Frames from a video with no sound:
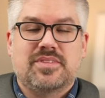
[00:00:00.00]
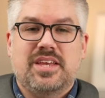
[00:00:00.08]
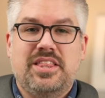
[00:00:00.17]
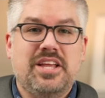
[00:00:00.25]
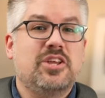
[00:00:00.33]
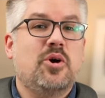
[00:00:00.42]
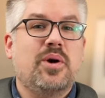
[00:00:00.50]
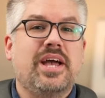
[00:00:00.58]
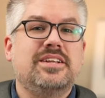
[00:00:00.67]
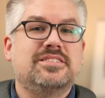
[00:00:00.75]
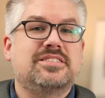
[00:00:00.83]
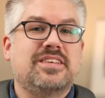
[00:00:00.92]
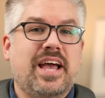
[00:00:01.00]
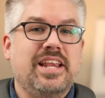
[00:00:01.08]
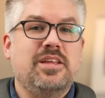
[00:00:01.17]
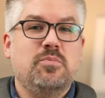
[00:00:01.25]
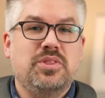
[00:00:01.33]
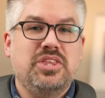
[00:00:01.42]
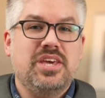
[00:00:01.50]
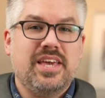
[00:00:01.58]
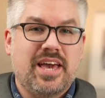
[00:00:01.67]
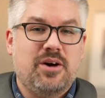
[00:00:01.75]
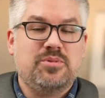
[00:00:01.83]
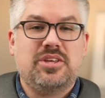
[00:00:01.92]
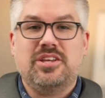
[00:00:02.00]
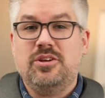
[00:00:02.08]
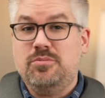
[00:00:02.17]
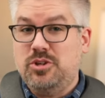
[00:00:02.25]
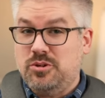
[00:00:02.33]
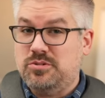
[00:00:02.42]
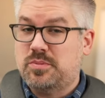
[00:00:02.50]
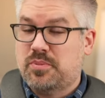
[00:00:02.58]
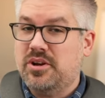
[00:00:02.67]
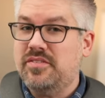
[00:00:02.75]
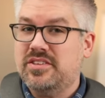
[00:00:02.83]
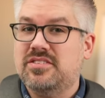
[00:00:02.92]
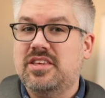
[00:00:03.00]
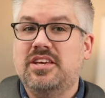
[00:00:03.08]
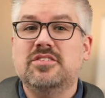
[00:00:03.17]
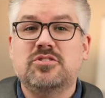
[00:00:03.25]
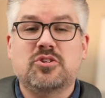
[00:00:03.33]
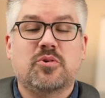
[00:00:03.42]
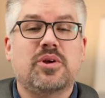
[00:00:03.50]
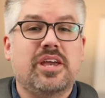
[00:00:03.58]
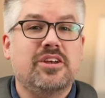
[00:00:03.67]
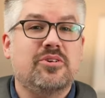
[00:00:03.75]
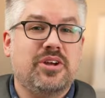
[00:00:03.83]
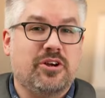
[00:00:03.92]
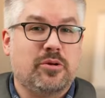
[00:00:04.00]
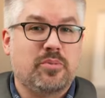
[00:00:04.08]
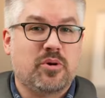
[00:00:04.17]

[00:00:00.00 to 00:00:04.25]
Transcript: and then go ahead and sign in with the account that you used previously to create your hearing